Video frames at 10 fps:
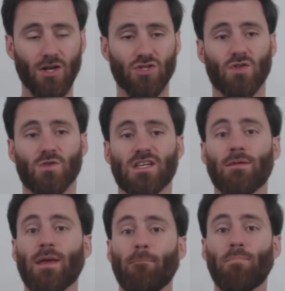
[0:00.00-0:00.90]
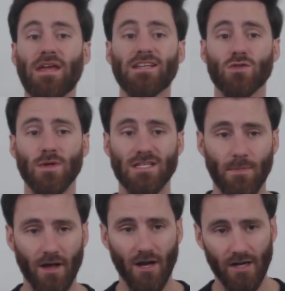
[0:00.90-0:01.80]
So there's going to be a big sweet
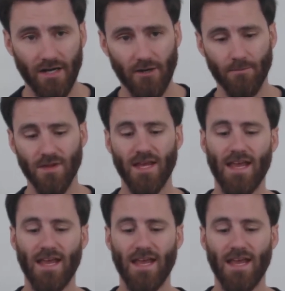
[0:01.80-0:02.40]
spot on here.